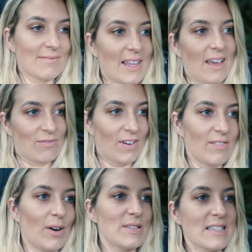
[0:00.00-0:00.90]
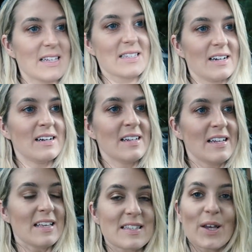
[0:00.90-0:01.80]
Yeah, 5 hours later.
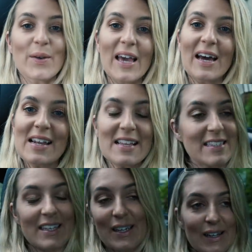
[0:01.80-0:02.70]
So yeah, let's see